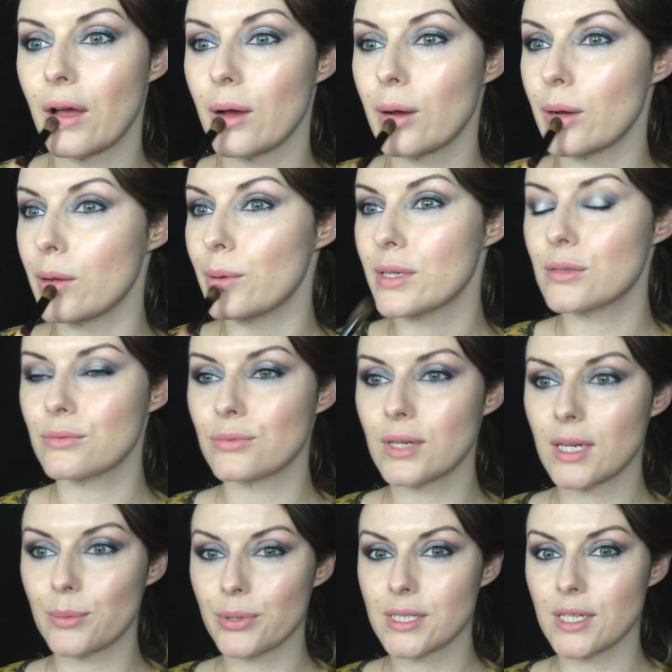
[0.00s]
But it makes a really
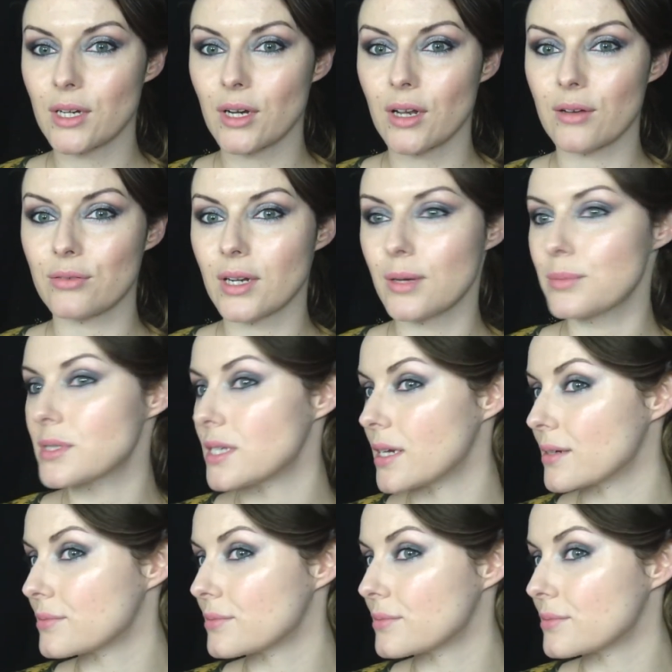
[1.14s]
pretty colour for a lipstick.